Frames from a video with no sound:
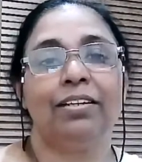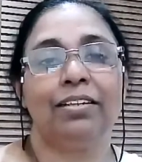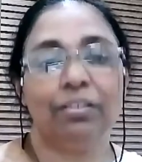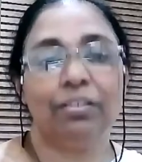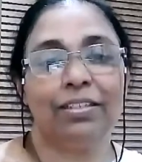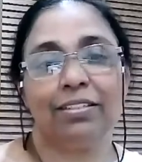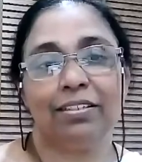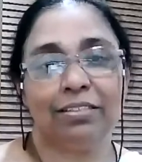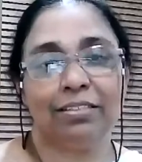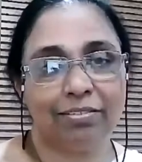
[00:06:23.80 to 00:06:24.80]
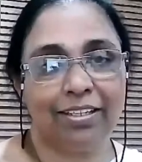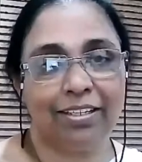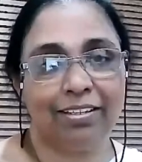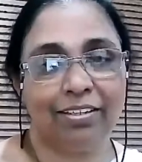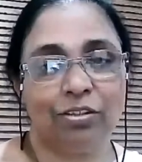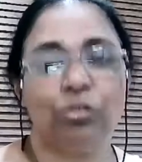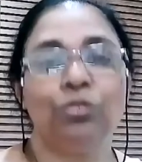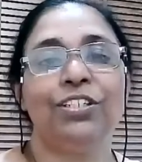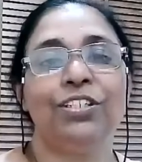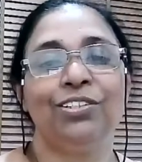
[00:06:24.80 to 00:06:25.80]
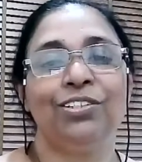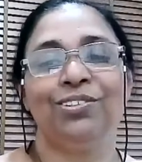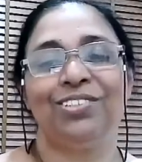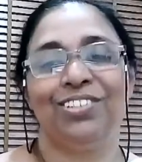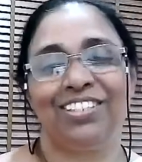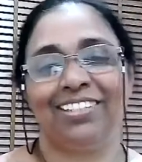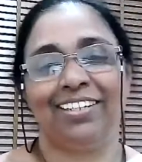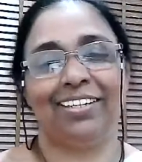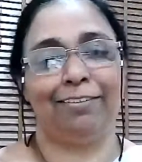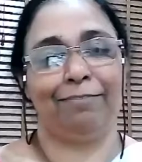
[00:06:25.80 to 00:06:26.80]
give us today. Over to you, Shirley.